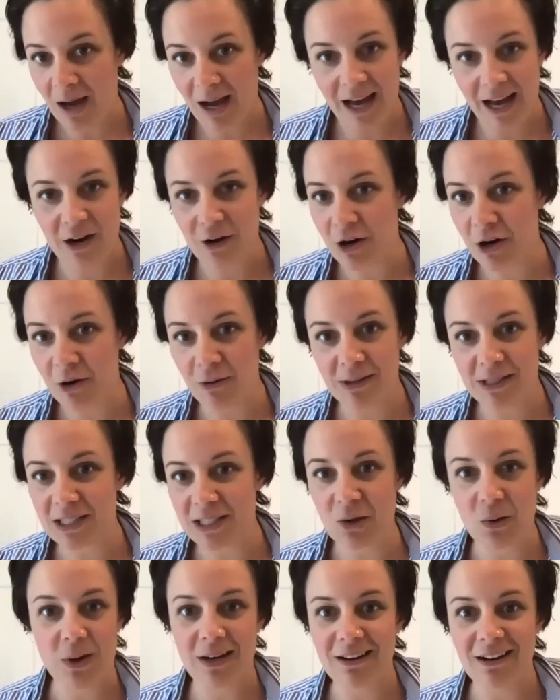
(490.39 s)
I don't know what's
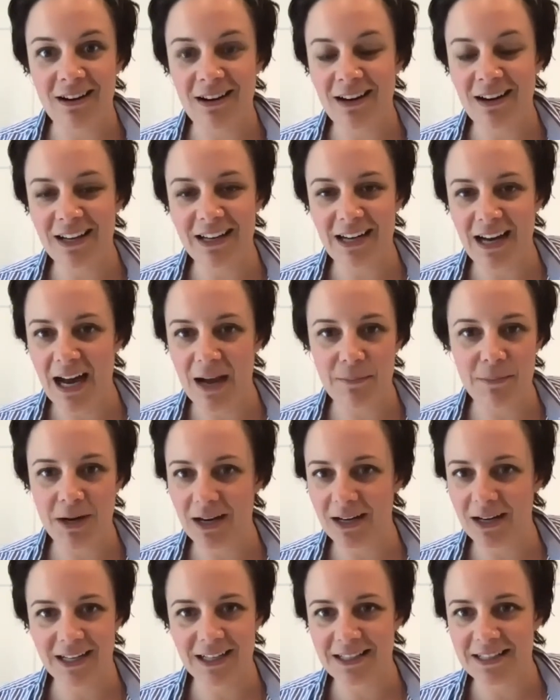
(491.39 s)
going on. I'm
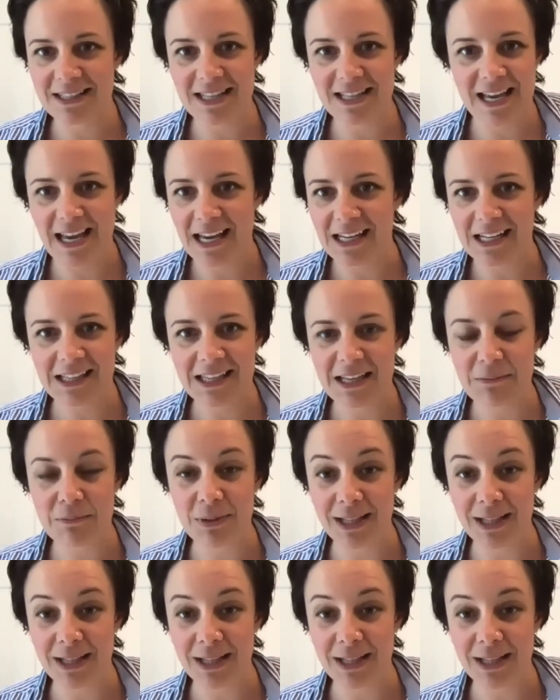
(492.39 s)
not going to say anything,